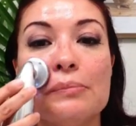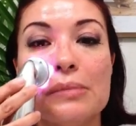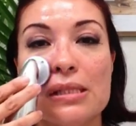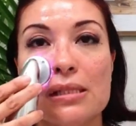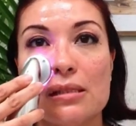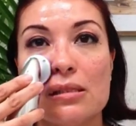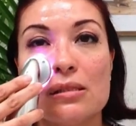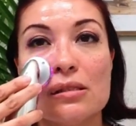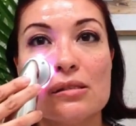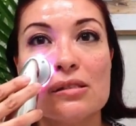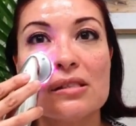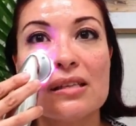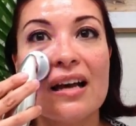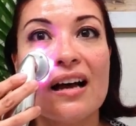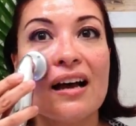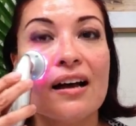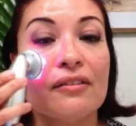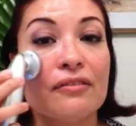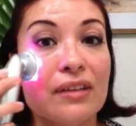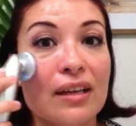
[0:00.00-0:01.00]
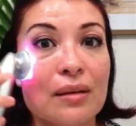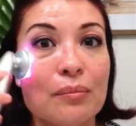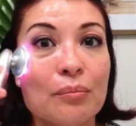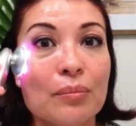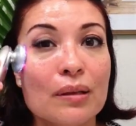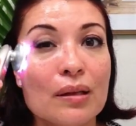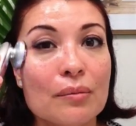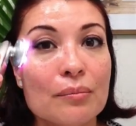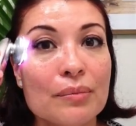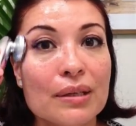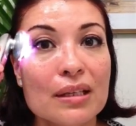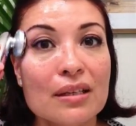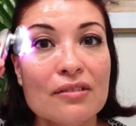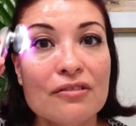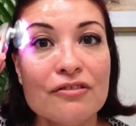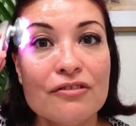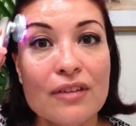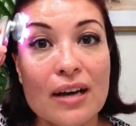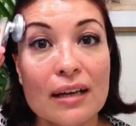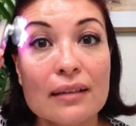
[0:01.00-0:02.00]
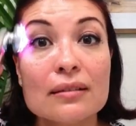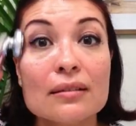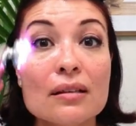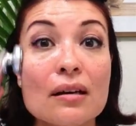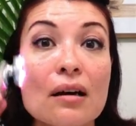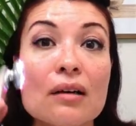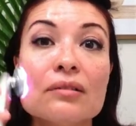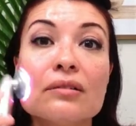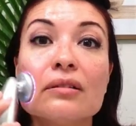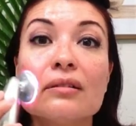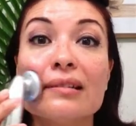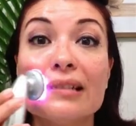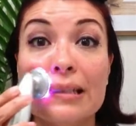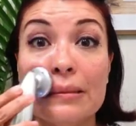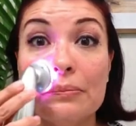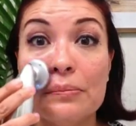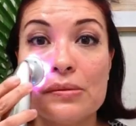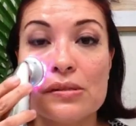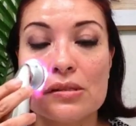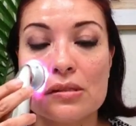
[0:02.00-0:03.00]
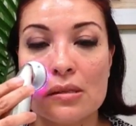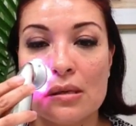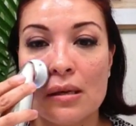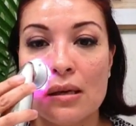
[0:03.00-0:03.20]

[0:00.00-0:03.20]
It does have a plumping effect on the lips.